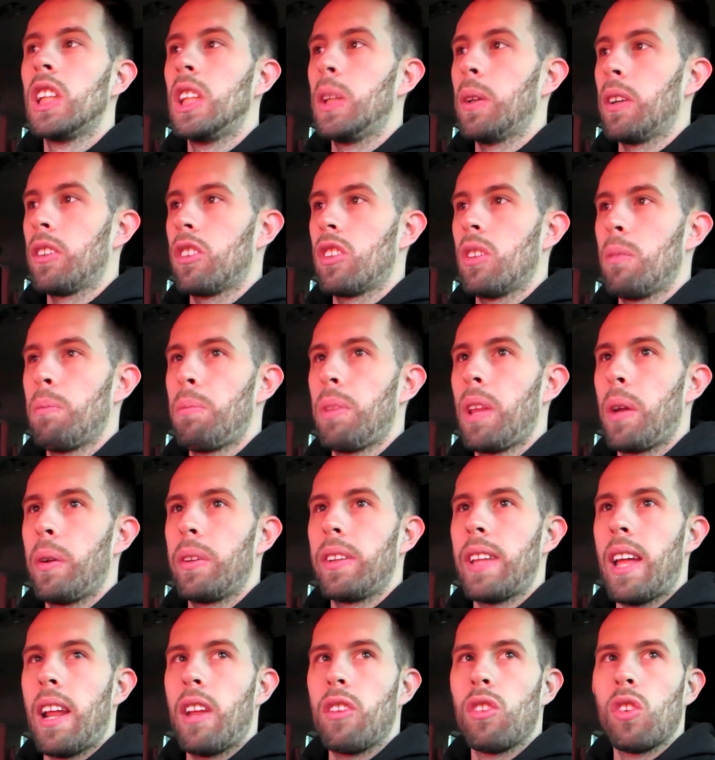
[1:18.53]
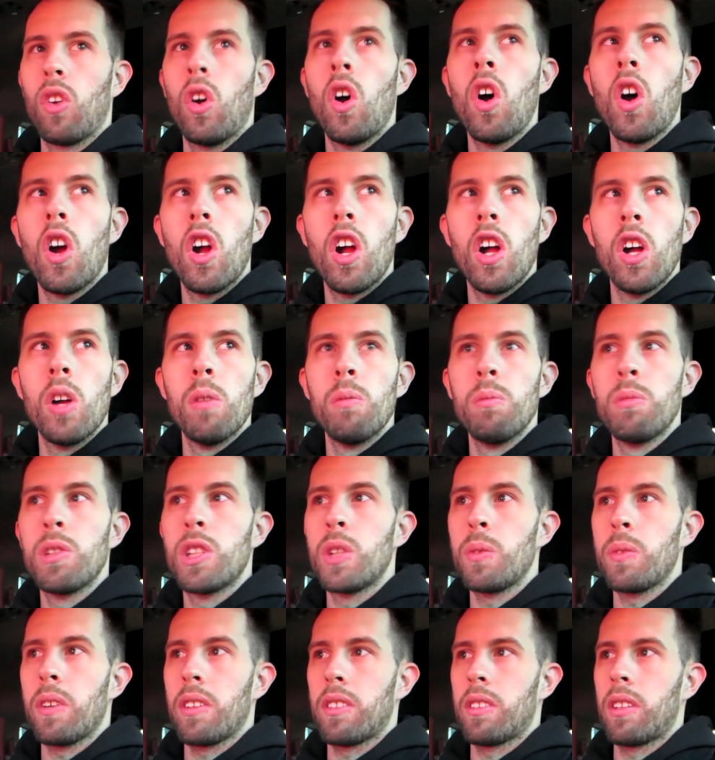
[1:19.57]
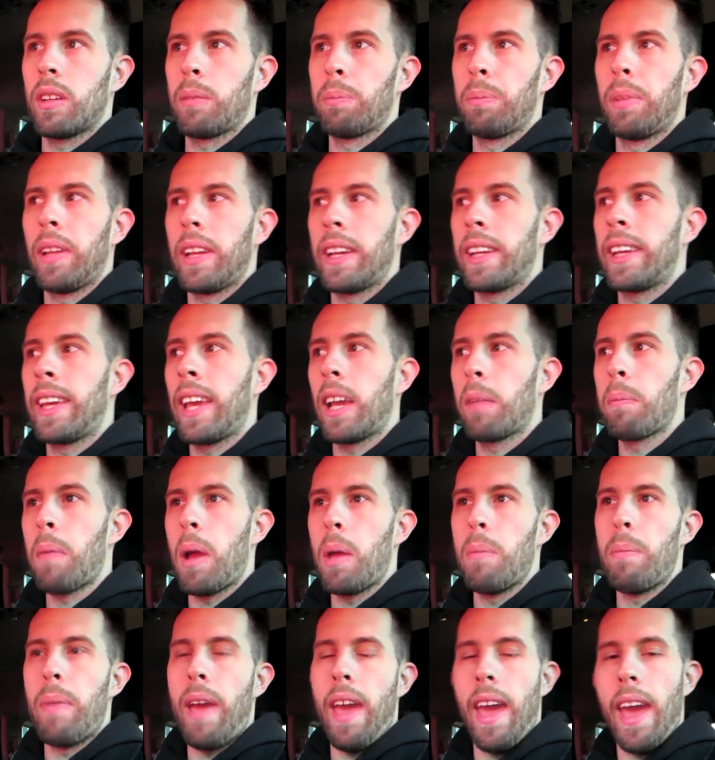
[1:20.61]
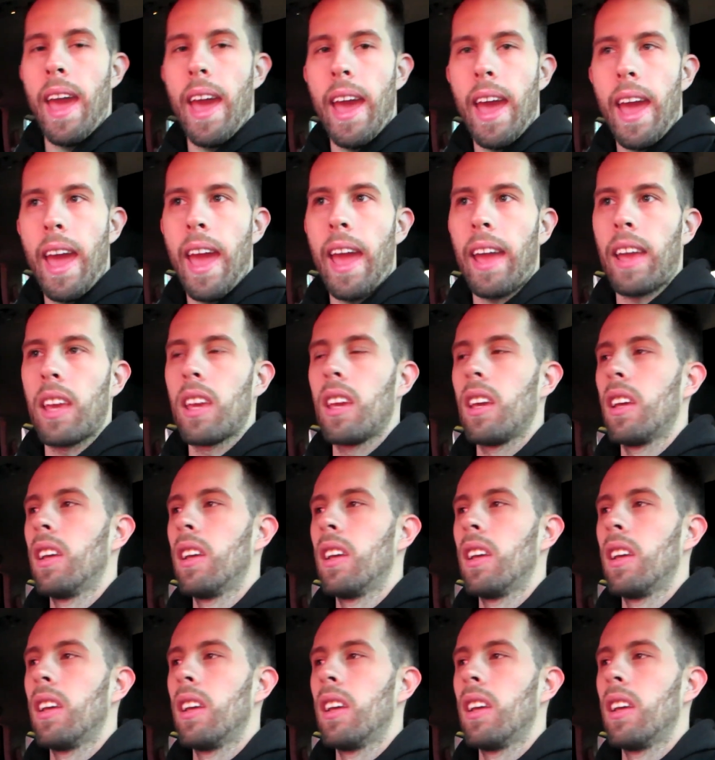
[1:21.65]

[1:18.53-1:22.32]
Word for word: She wants to play with Dada's arm. She wants to play kick my back.